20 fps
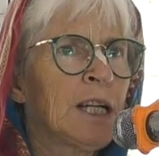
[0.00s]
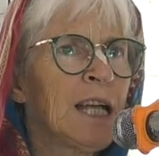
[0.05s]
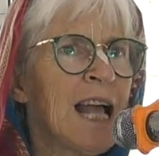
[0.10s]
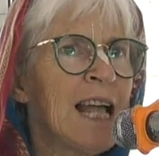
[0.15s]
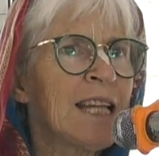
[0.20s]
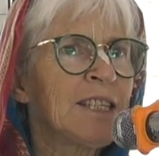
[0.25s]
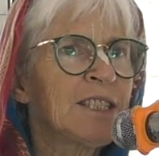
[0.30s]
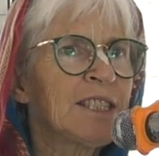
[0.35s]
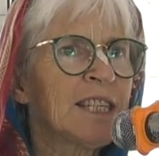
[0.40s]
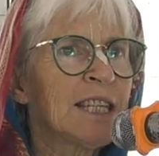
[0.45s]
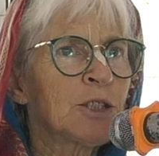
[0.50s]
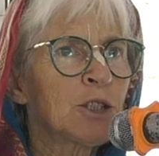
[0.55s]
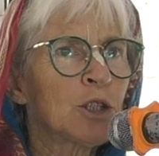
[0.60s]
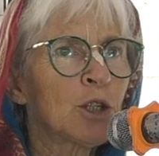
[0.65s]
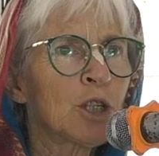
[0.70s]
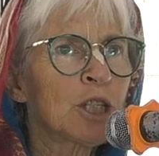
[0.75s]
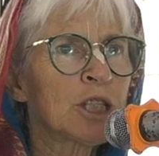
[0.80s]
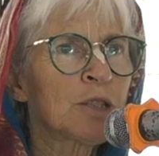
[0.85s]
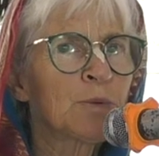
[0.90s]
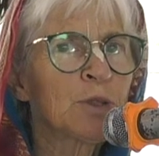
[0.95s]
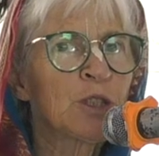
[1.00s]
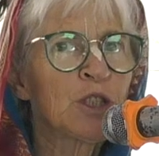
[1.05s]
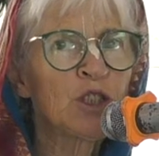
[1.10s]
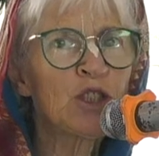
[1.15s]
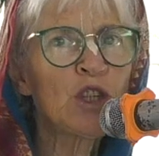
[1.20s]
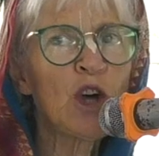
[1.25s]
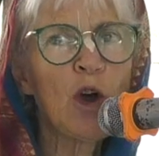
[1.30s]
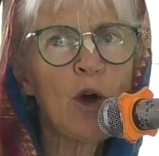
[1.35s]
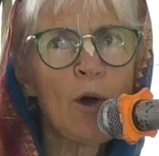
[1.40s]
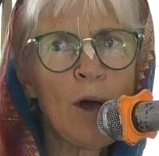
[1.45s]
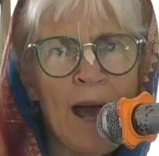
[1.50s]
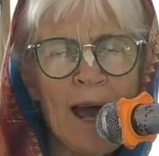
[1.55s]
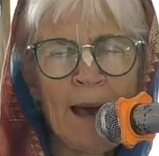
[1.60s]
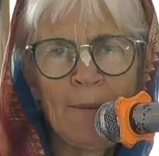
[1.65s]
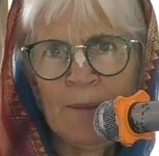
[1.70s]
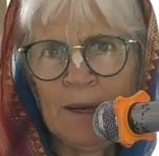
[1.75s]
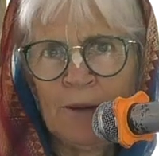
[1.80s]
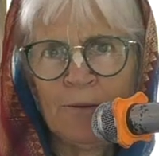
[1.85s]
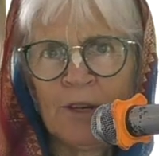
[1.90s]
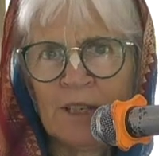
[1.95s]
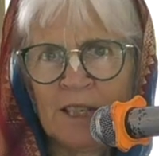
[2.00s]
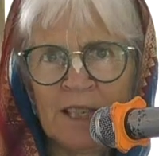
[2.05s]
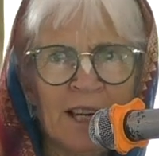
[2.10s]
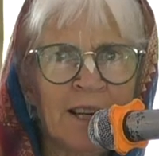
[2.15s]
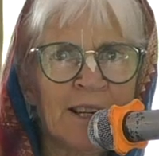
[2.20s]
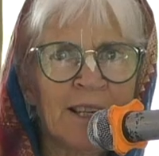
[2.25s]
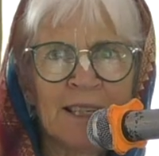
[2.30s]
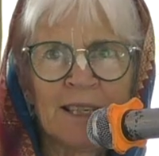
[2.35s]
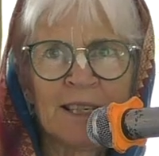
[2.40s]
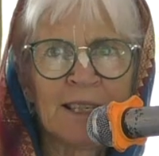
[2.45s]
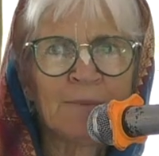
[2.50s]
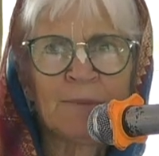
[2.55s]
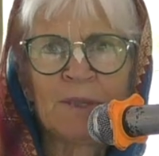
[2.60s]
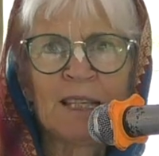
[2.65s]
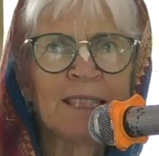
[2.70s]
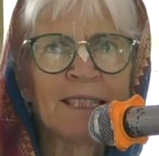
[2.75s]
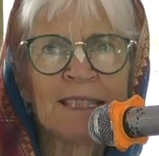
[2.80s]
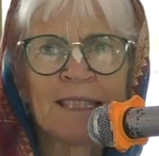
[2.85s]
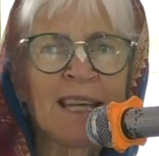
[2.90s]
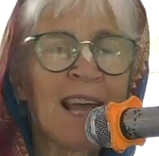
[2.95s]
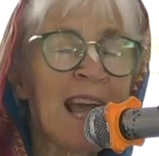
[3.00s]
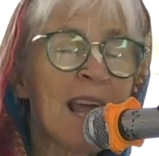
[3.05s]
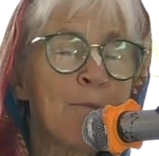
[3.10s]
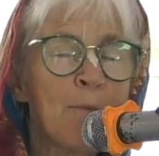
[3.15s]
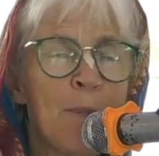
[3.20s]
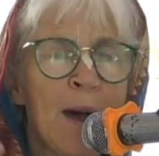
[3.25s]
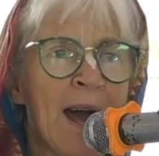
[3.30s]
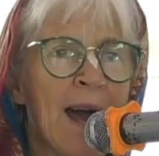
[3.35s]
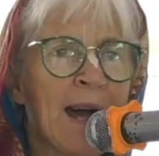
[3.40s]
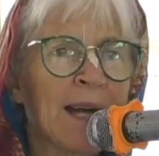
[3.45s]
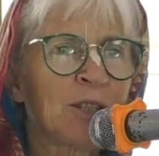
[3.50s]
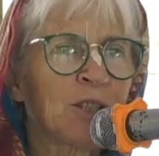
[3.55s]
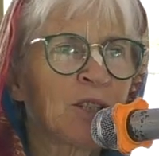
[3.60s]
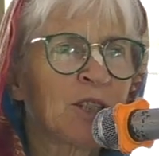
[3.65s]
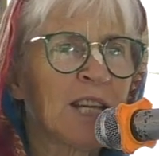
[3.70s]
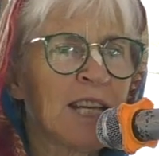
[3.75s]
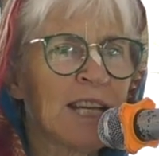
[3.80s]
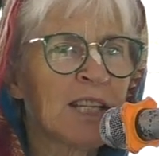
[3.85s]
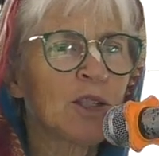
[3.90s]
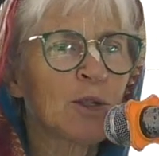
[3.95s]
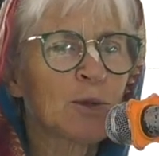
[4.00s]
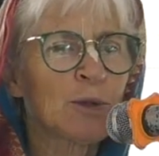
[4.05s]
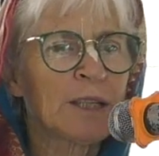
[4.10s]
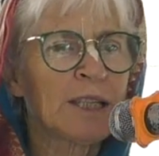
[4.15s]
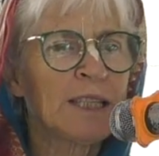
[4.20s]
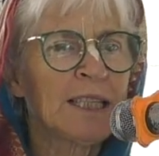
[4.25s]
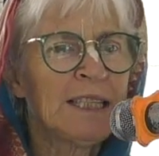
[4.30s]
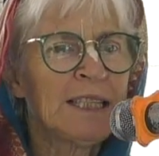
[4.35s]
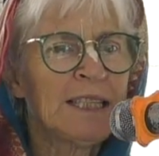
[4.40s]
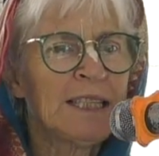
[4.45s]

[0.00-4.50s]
And Santosh was so happy when Narottam Das came back to Khetri,